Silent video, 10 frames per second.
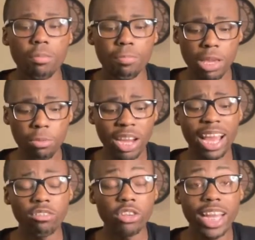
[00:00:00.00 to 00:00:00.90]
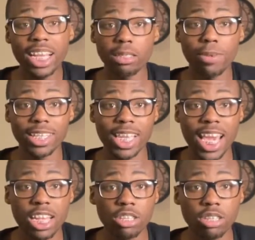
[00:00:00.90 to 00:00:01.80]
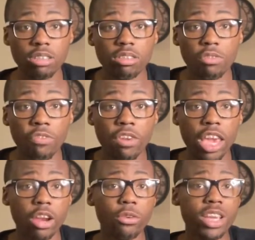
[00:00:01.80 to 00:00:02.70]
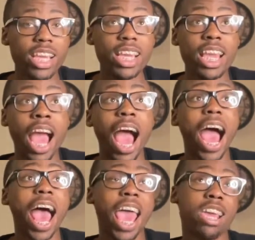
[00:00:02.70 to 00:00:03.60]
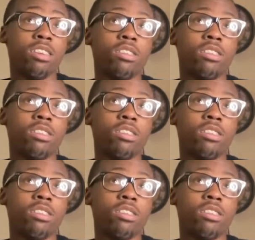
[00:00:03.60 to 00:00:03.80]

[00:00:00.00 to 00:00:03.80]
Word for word: people have their expectations very high.